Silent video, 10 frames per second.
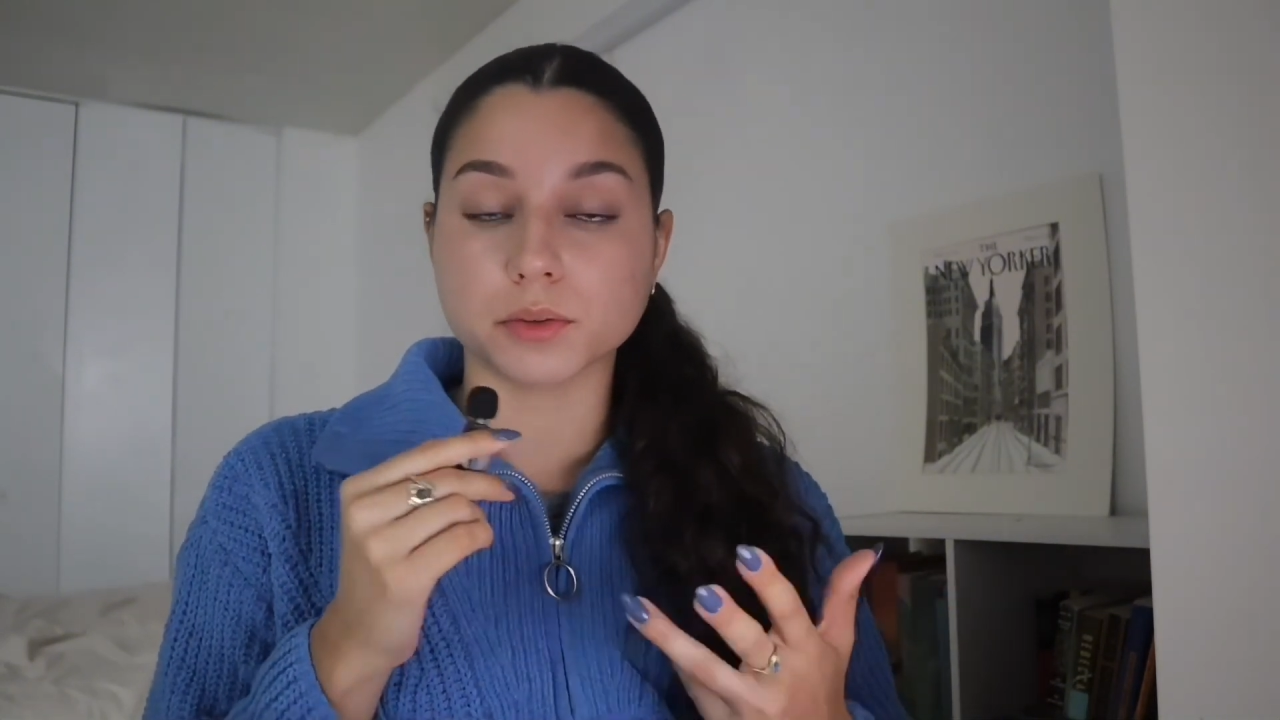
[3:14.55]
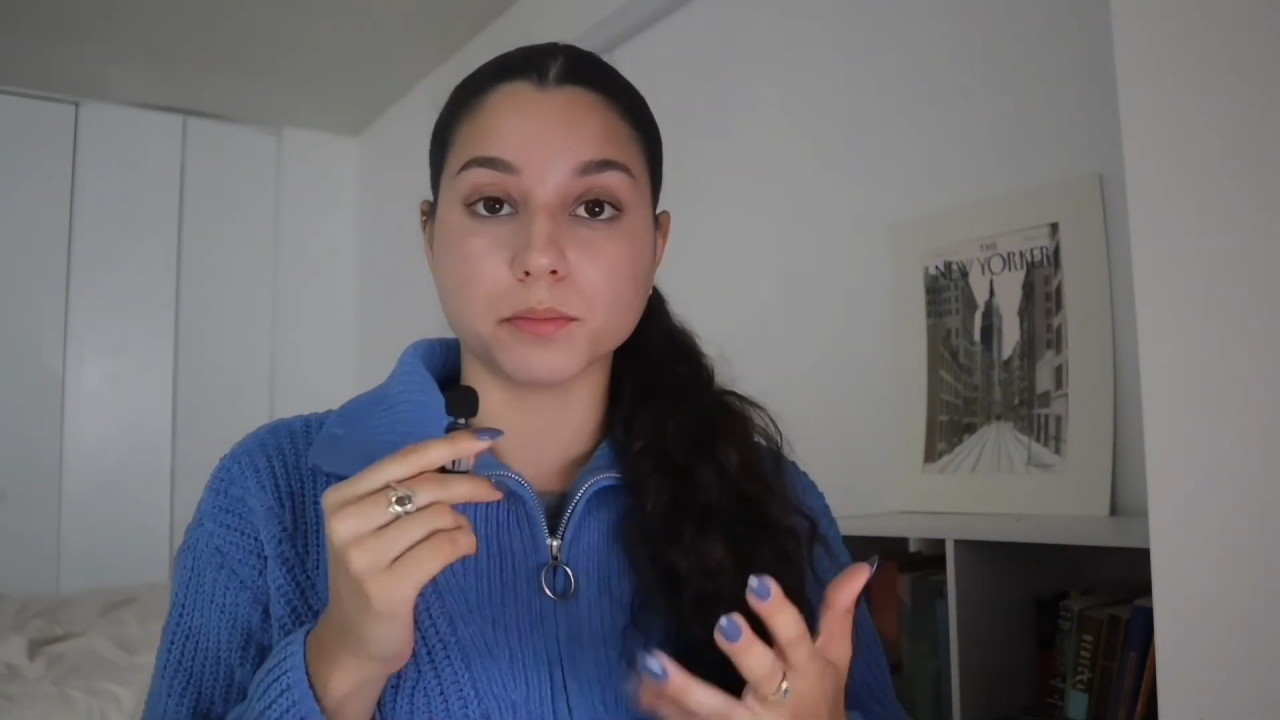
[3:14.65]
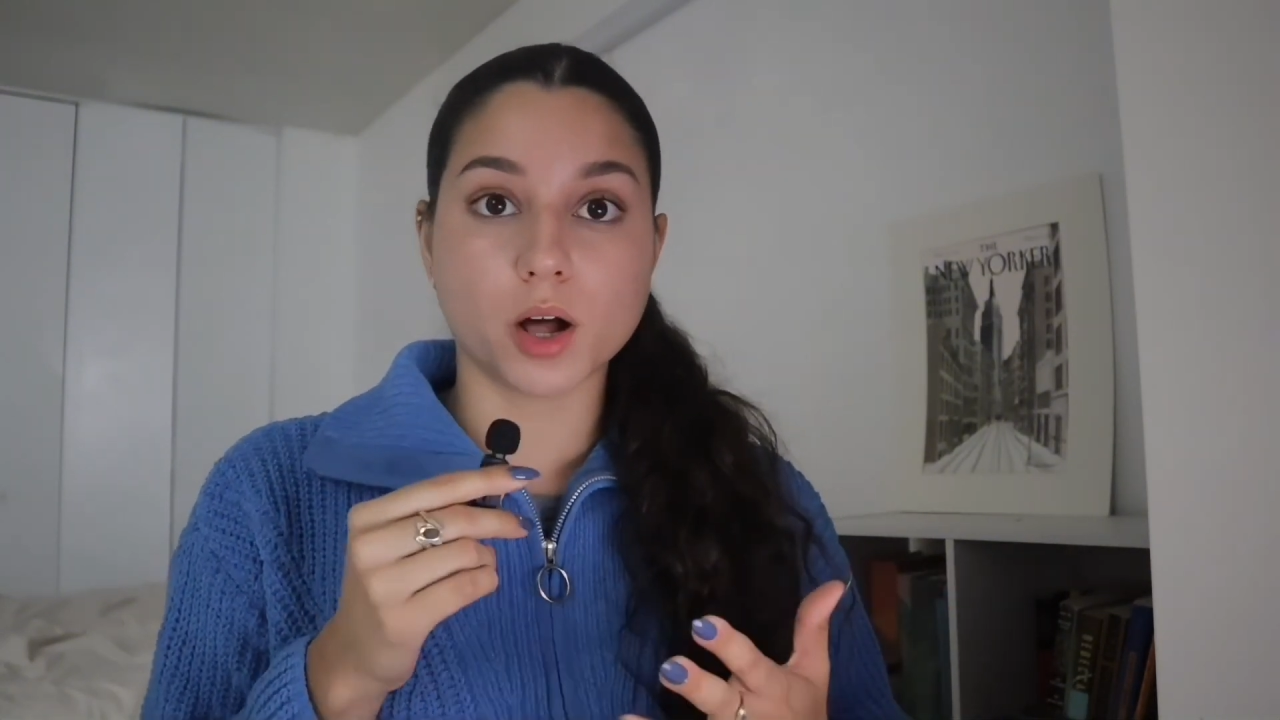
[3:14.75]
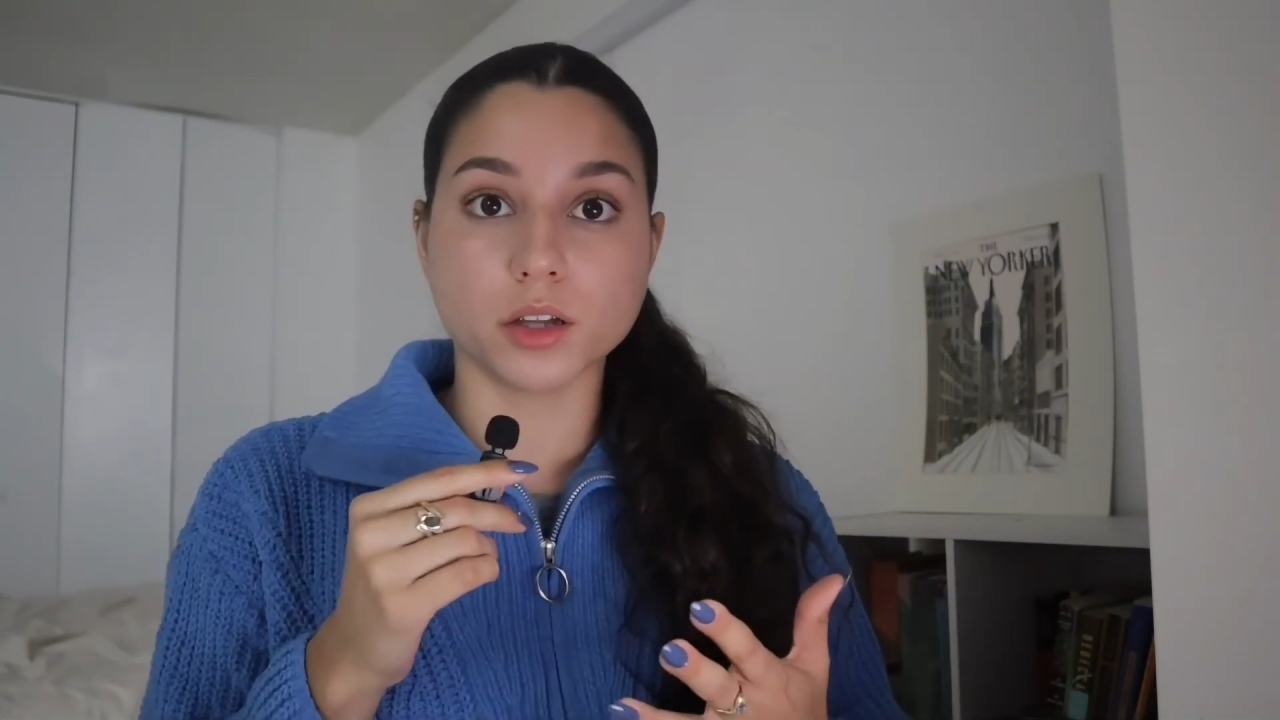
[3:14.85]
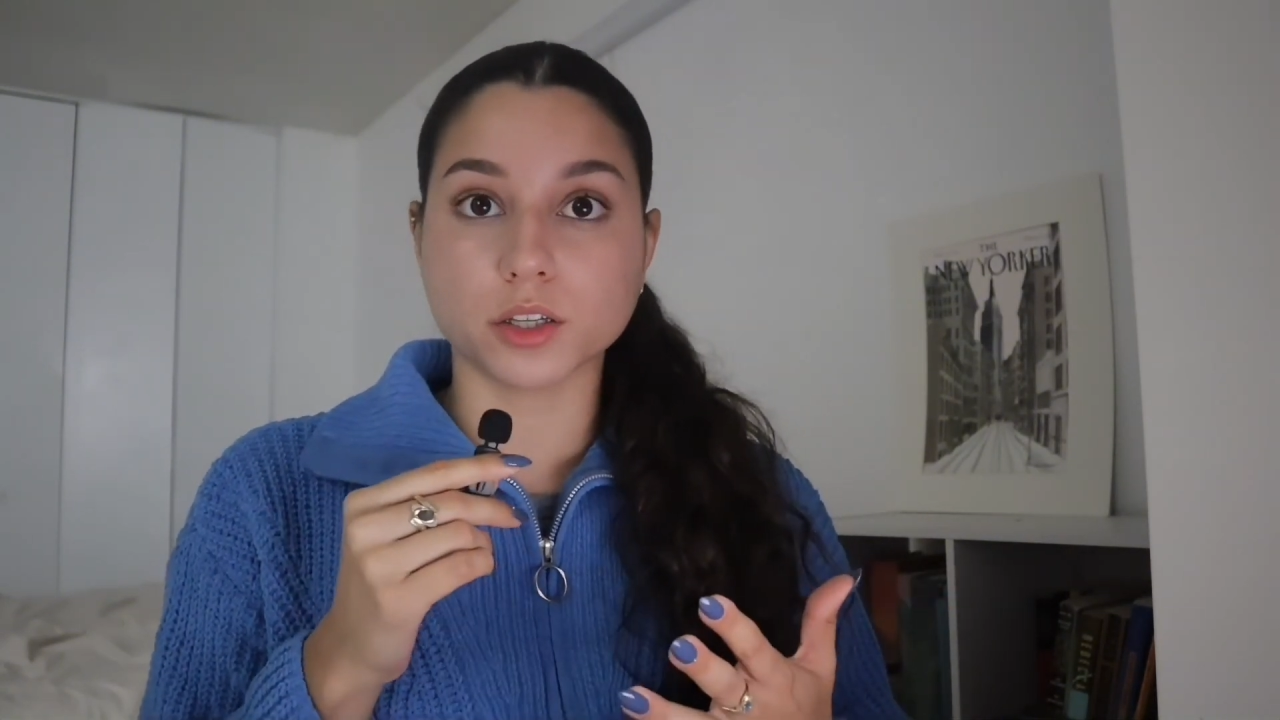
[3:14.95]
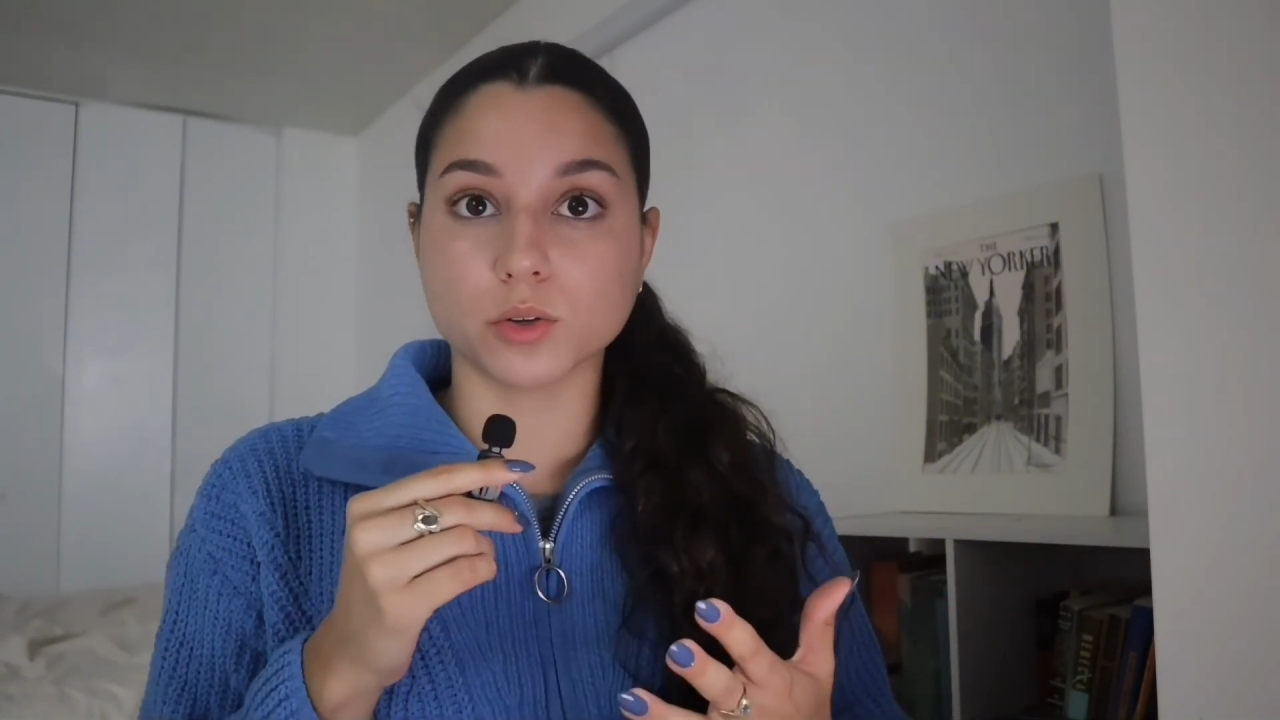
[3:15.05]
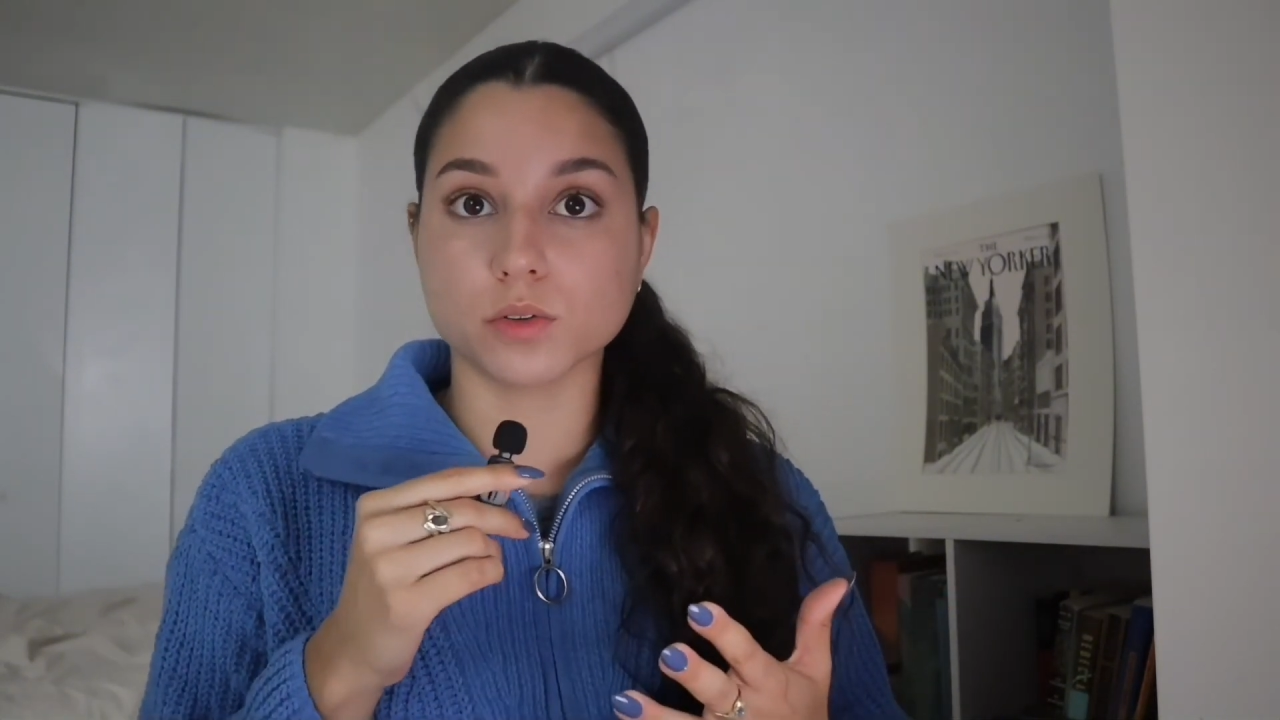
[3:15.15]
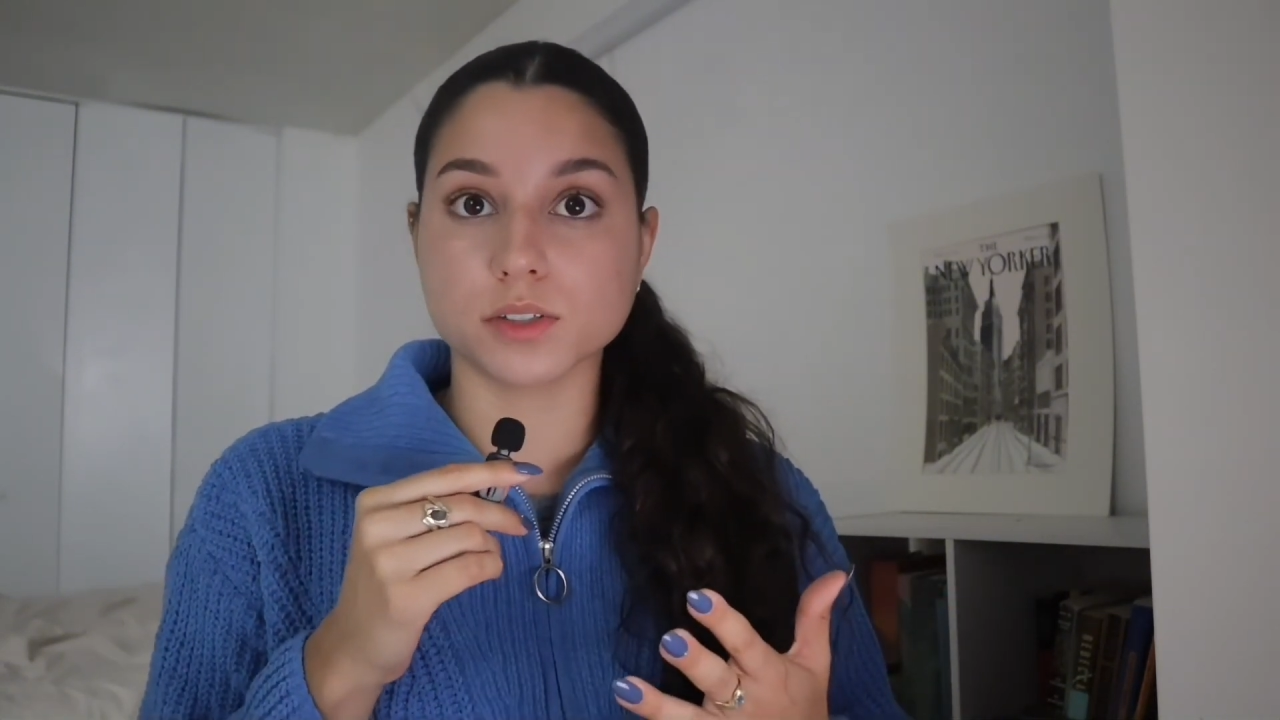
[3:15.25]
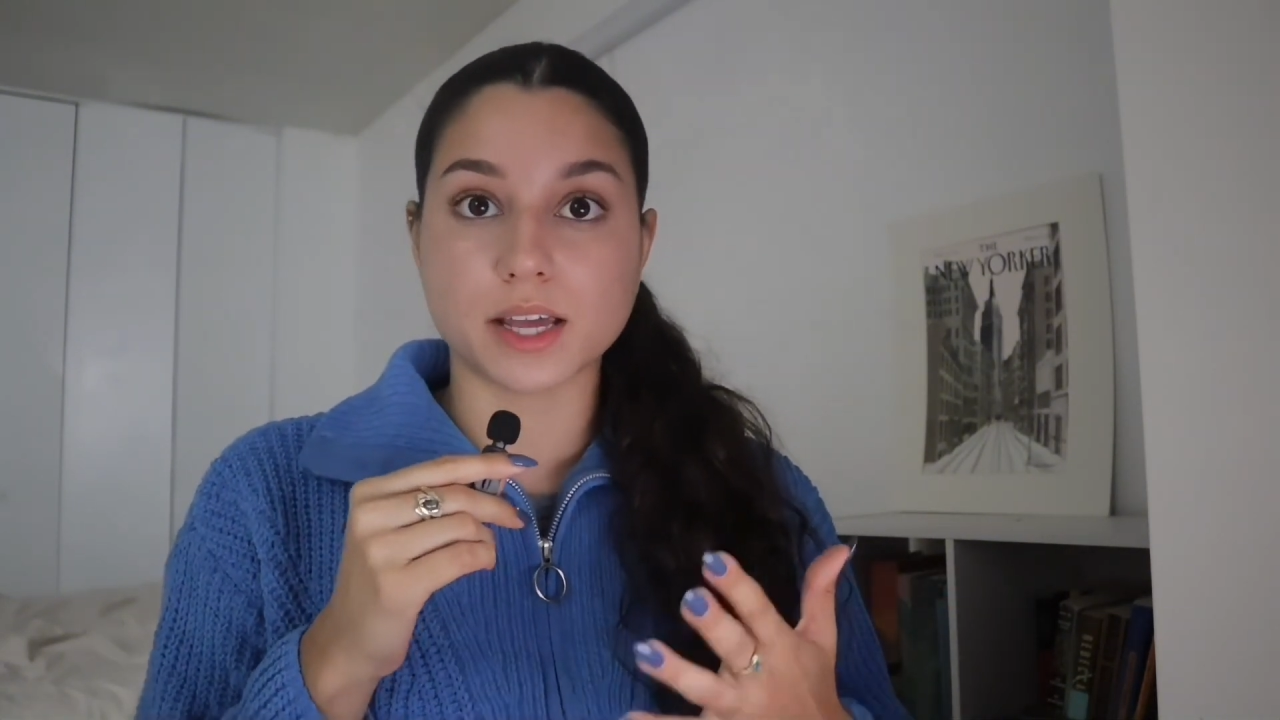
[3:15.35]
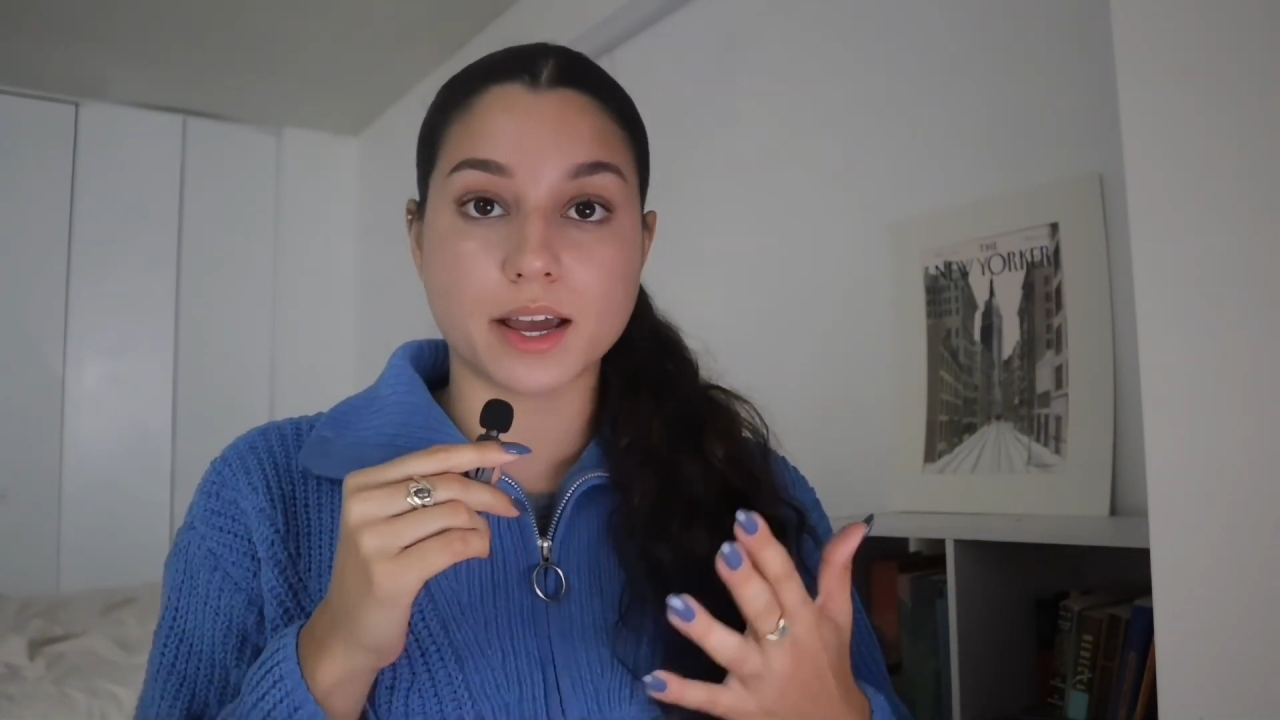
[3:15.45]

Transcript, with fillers: molecules that